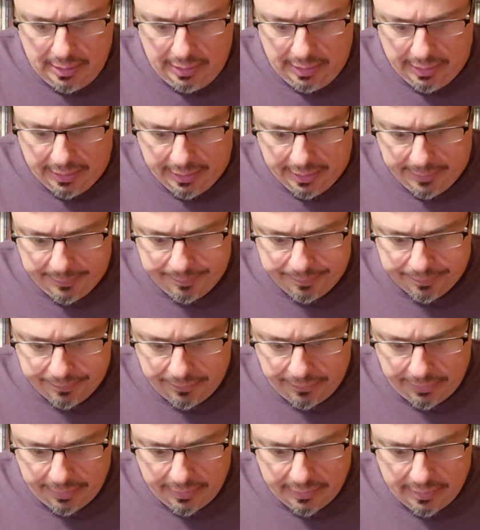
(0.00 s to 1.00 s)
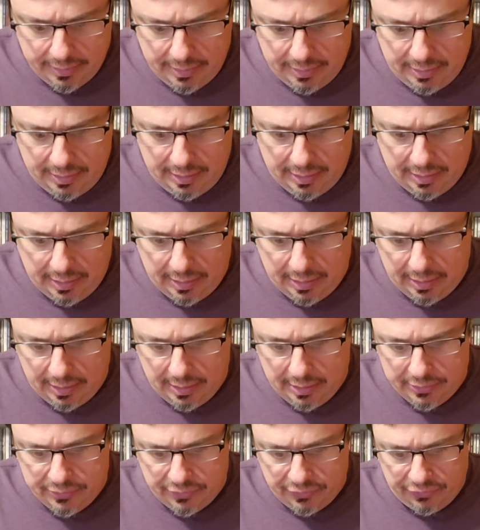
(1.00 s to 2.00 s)
Um,
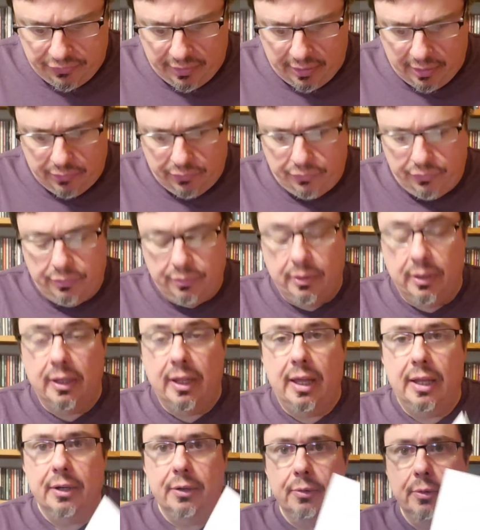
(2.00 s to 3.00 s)
it just has a lot of